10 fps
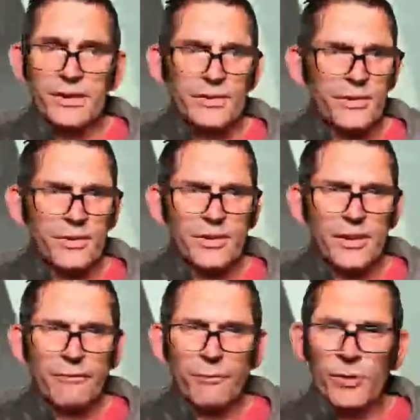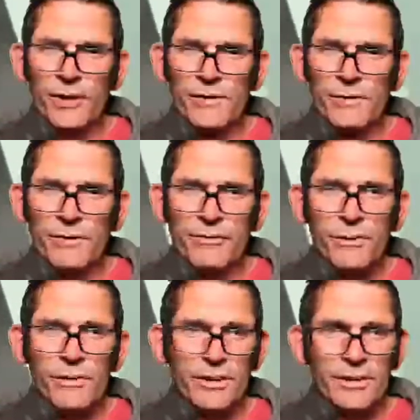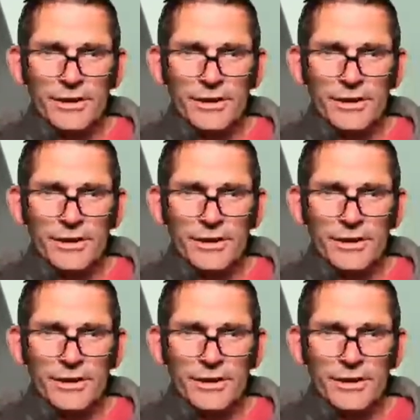It just looks different what they've seen before.